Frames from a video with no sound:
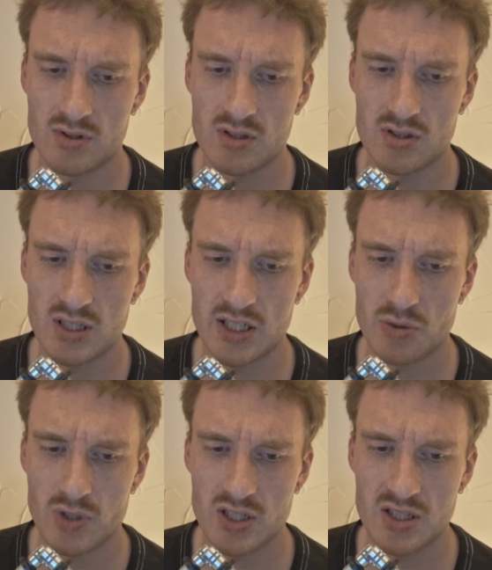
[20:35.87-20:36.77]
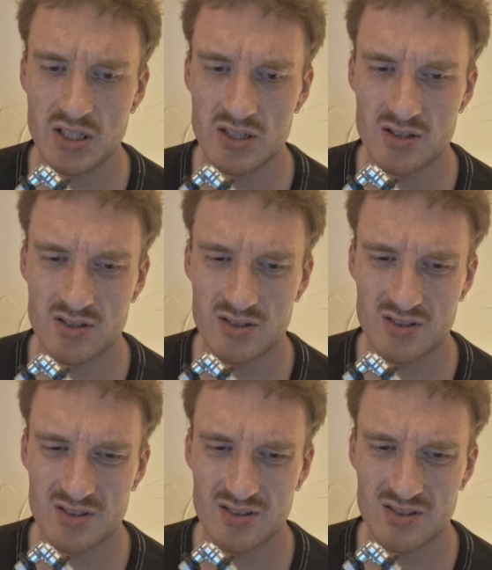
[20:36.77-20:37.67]
Is it anywhere near?
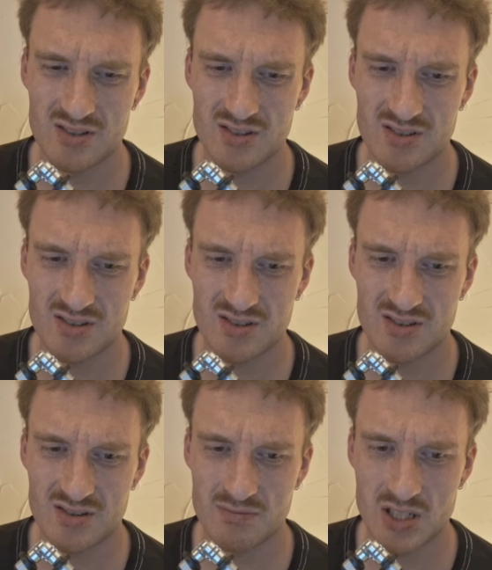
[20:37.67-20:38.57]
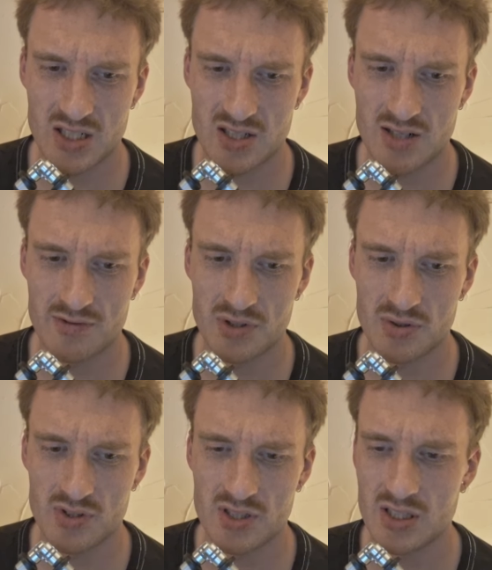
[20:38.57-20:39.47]
Manhattan Avenue
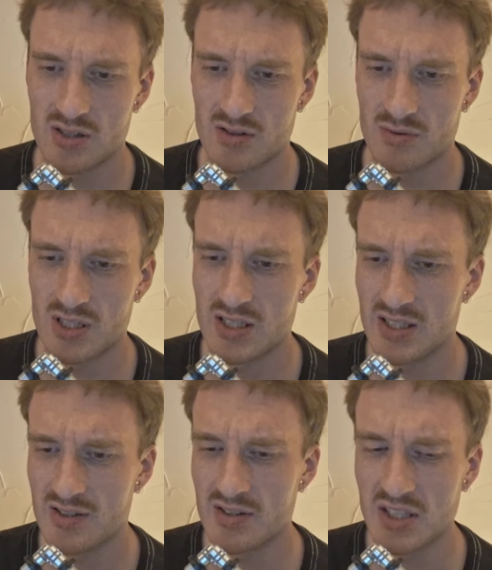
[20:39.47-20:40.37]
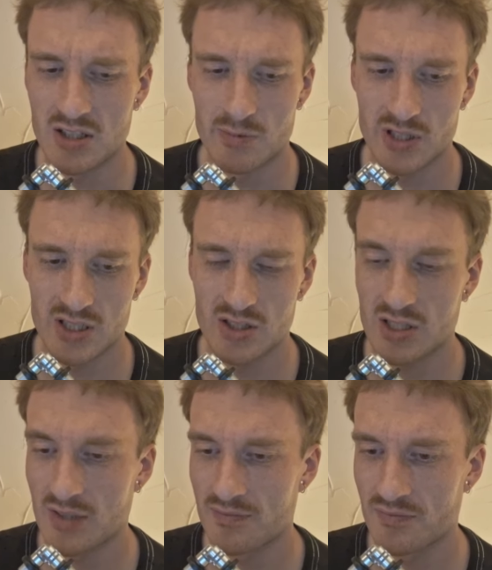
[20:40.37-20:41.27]
is here. Well, it is near, but
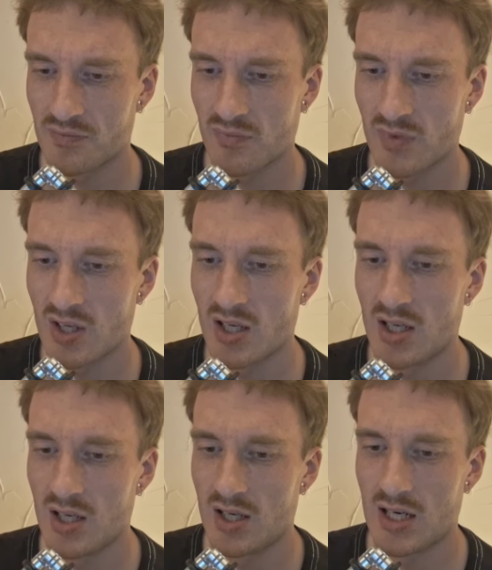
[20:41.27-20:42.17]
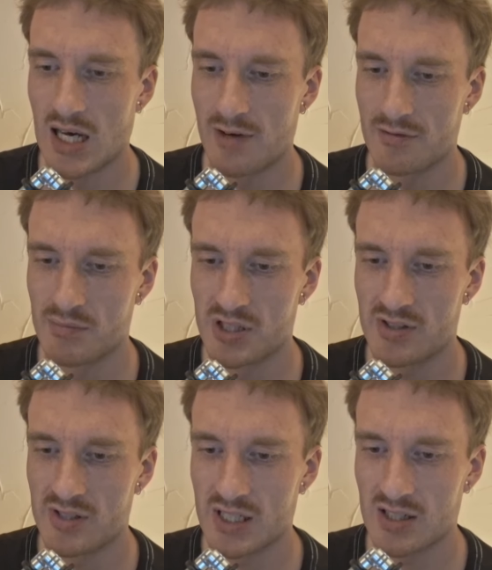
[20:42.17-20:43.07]
okay. I haven't
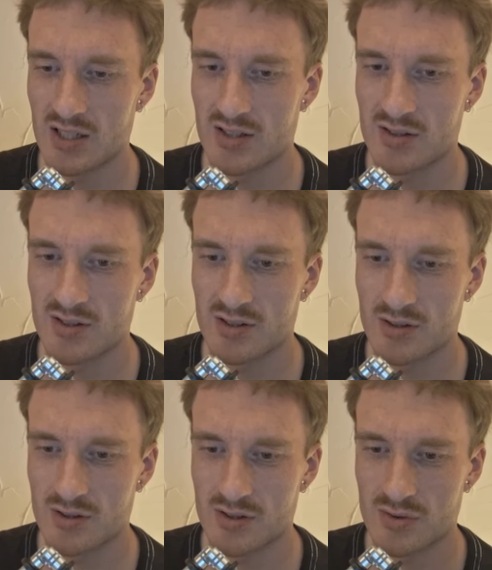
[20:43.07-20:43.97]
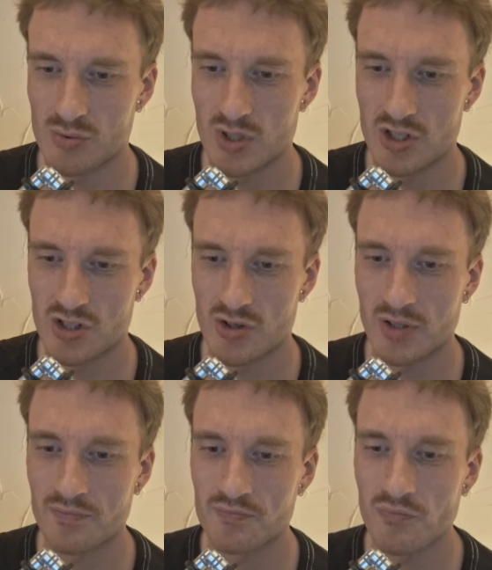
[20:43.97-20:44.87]
missed it yet, that's
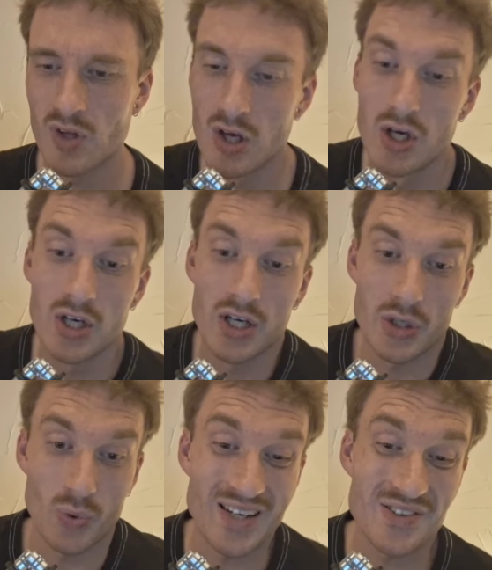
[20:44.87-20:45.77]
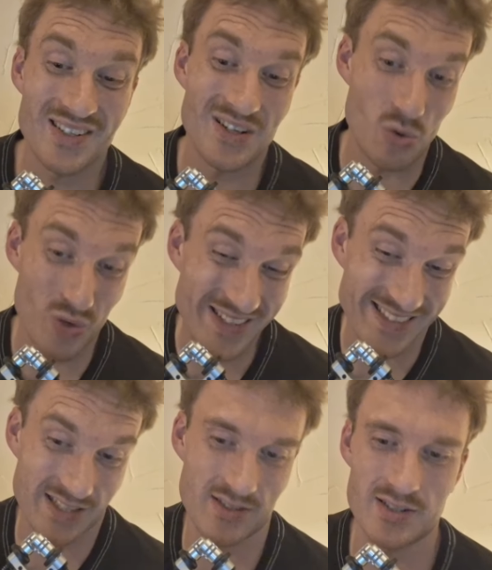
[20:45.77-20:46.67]
reassuring. One
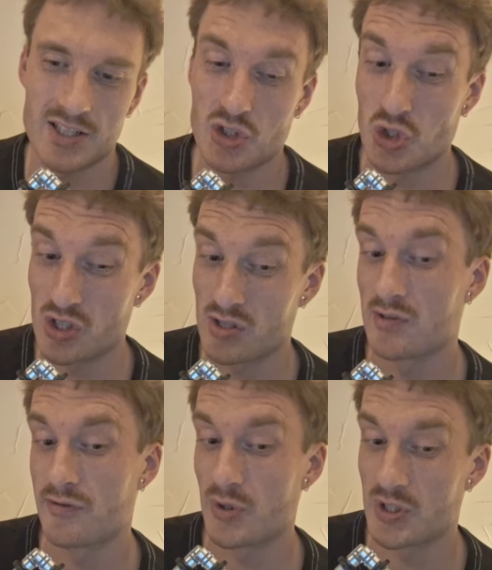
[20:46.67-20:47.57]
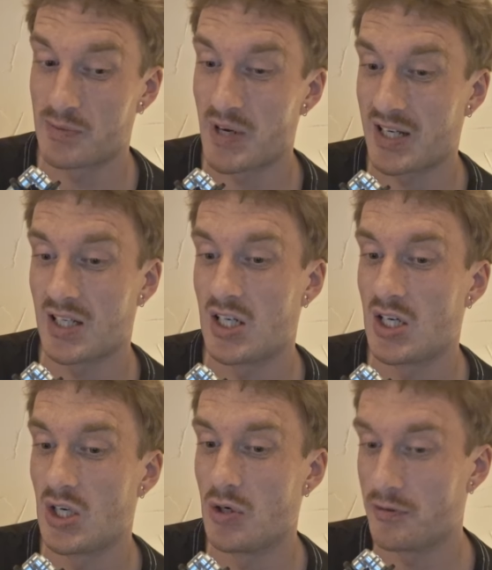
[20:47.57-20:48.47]
risk that could also throw us back
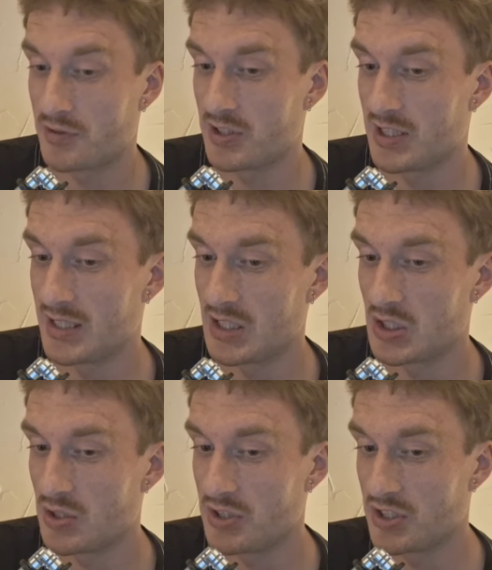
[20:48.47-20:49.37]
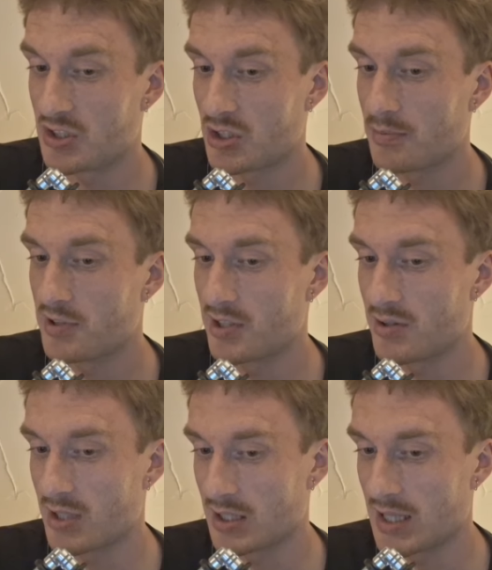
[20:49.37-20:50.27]
often is all these shops that
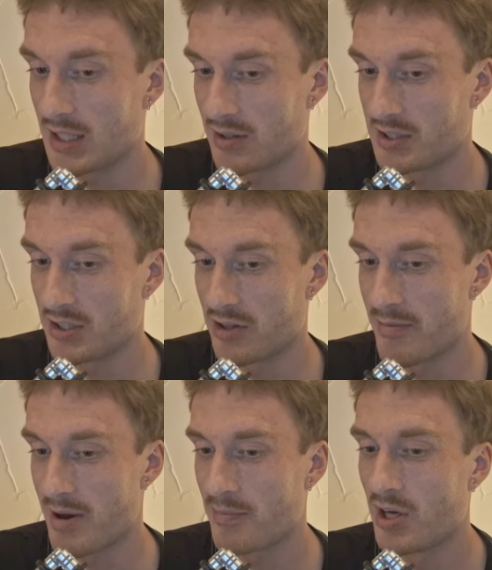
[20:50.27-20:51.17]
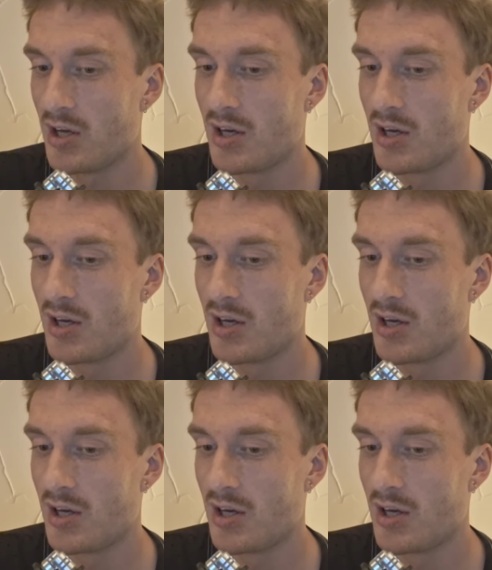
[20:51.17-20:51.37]
you can click on here on the map.